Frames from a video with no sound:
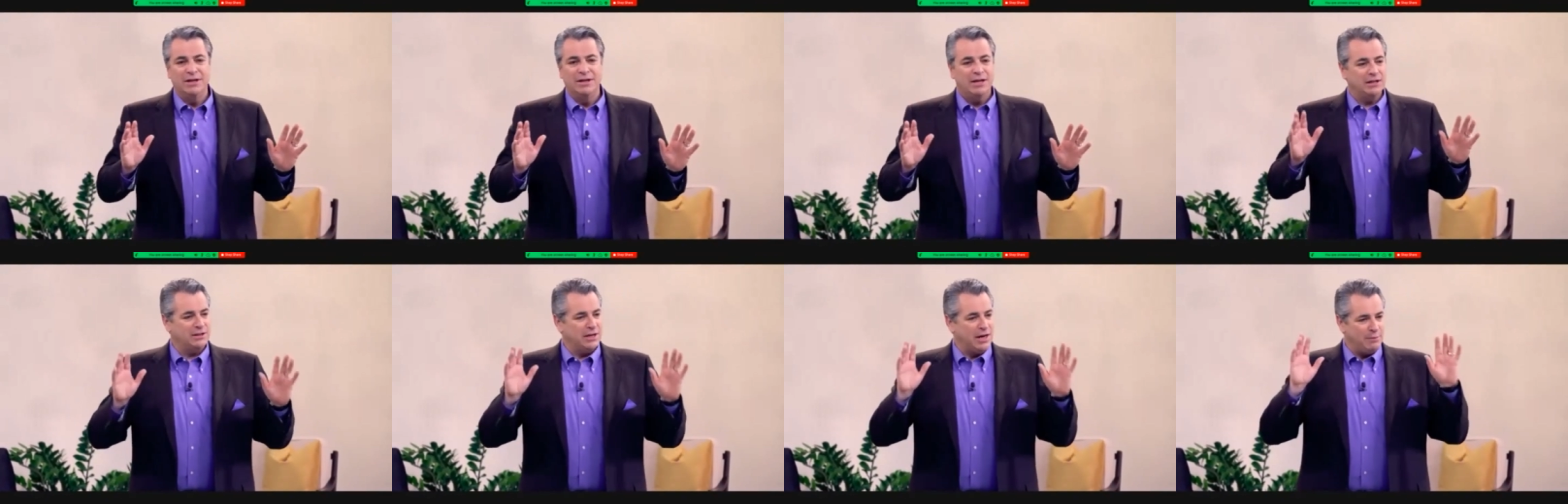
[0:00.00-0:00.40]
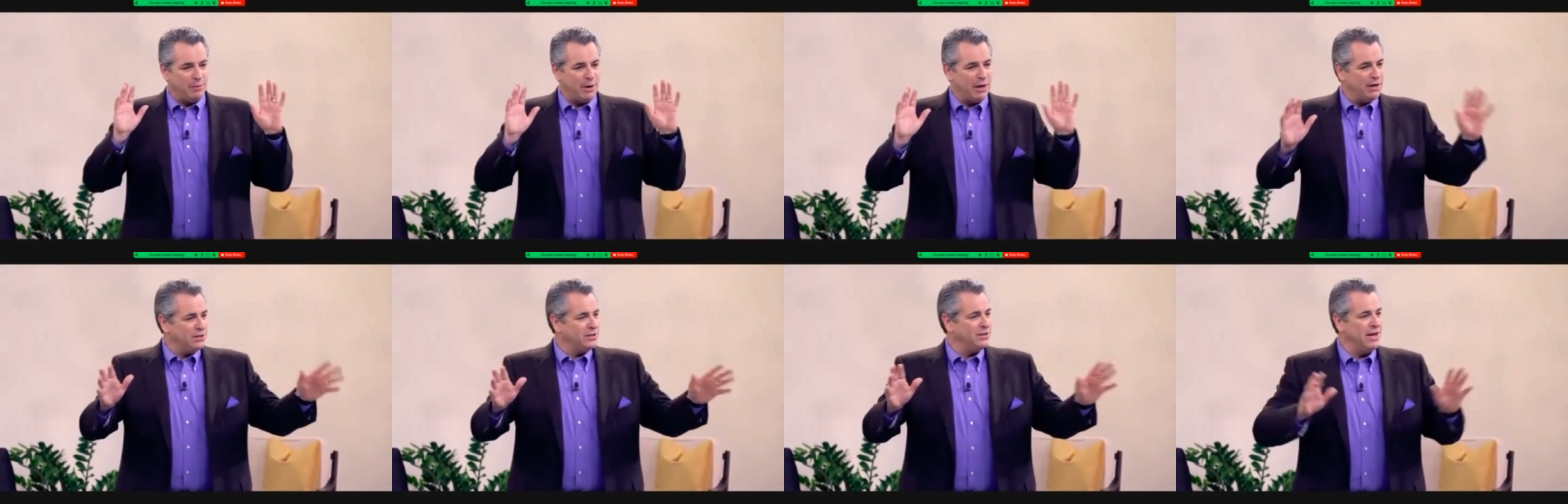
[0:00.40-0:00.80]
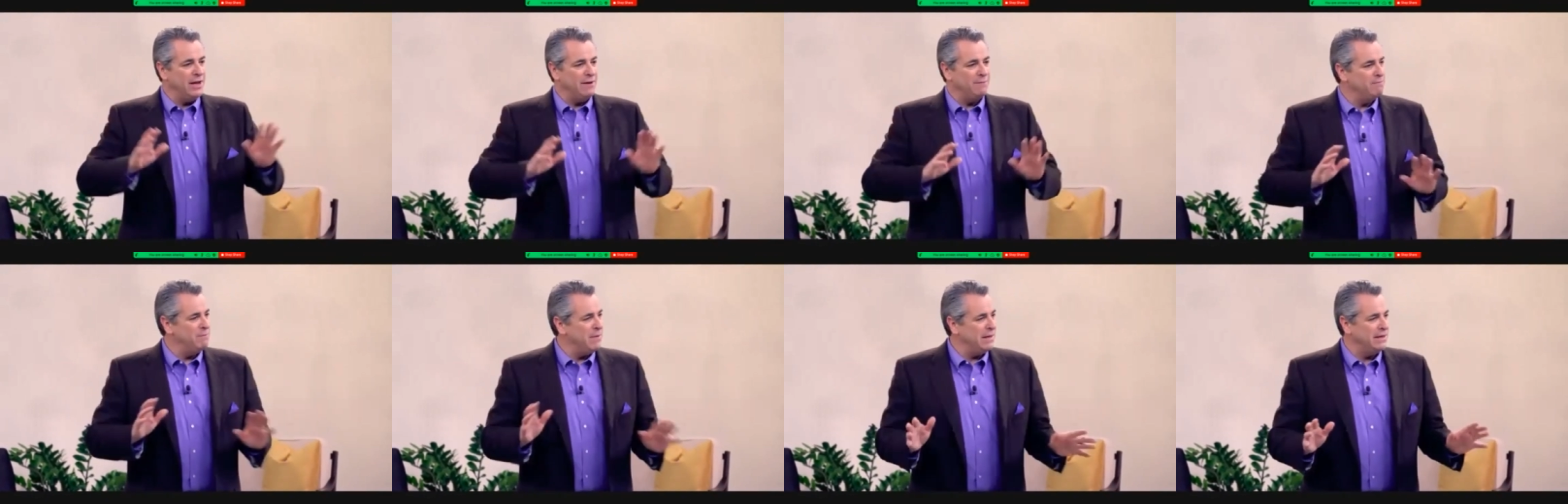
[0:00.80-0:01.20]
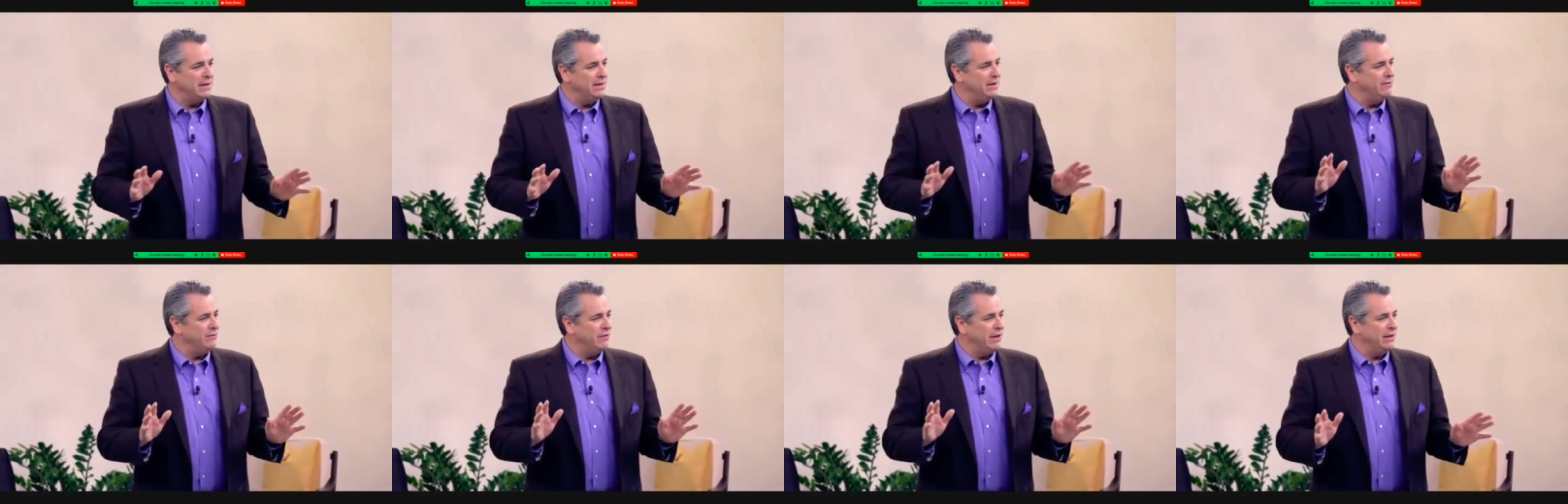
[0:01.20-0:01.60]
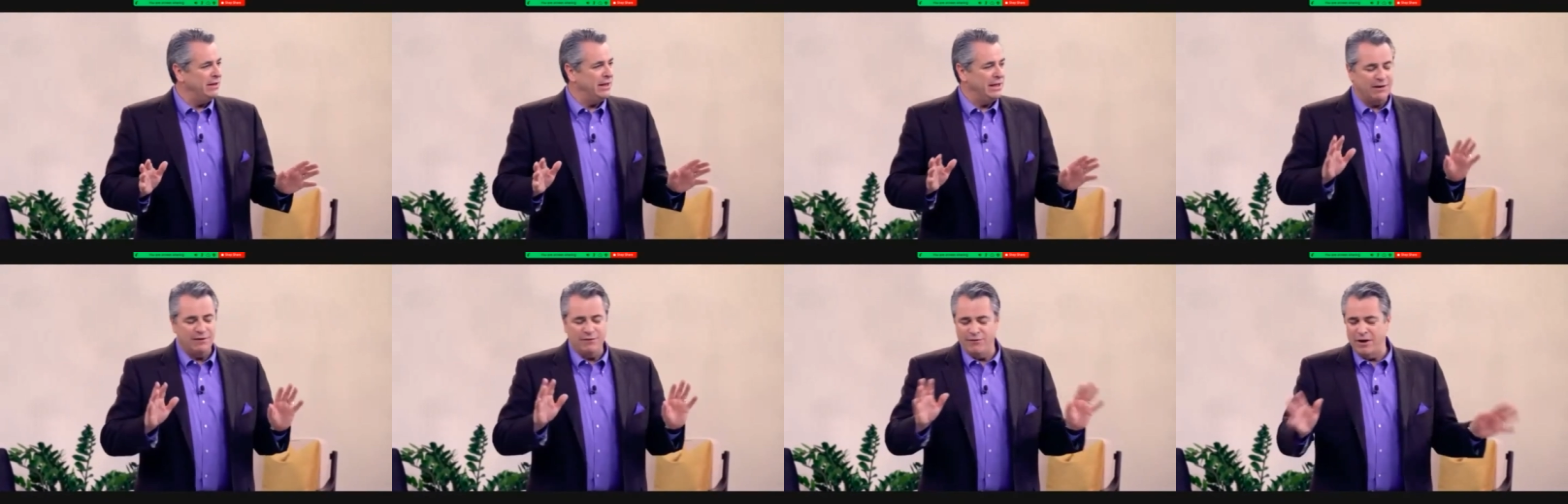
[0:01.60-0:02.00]
there's not a person I haven't met in
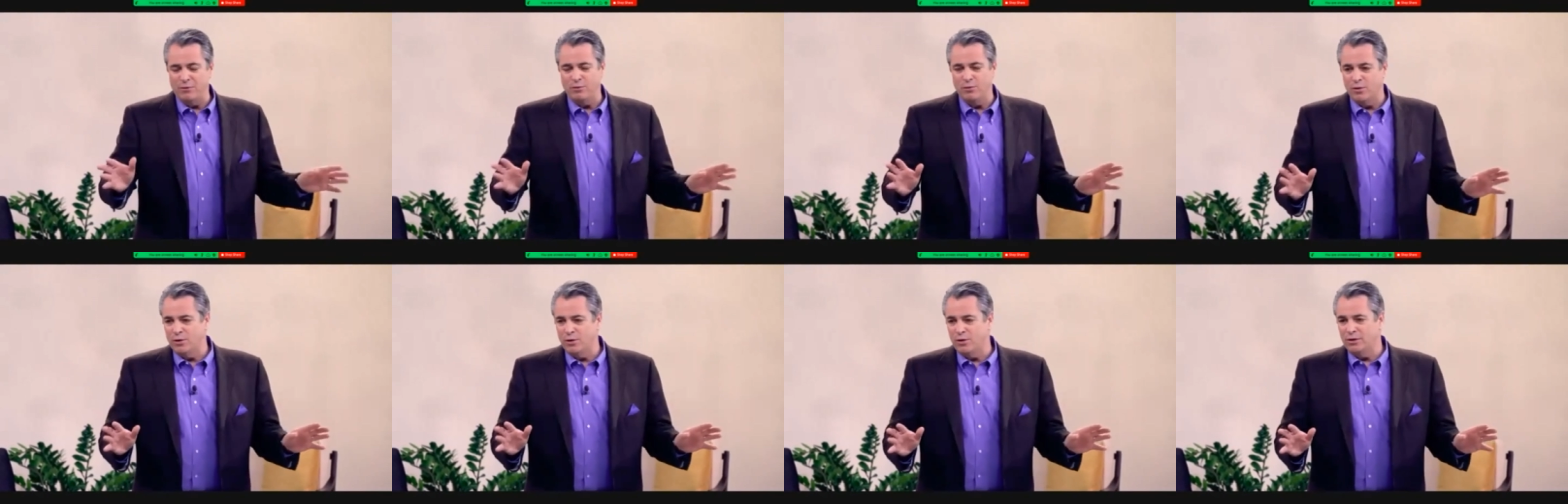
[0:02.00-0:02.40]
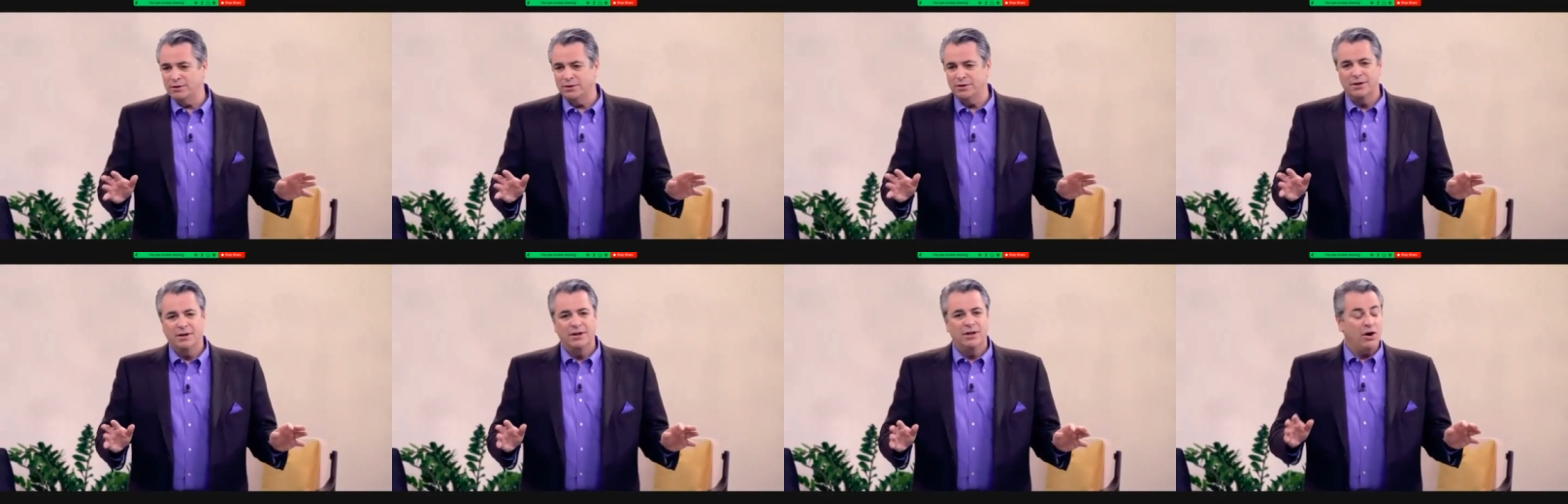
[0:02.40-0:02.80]
an event world,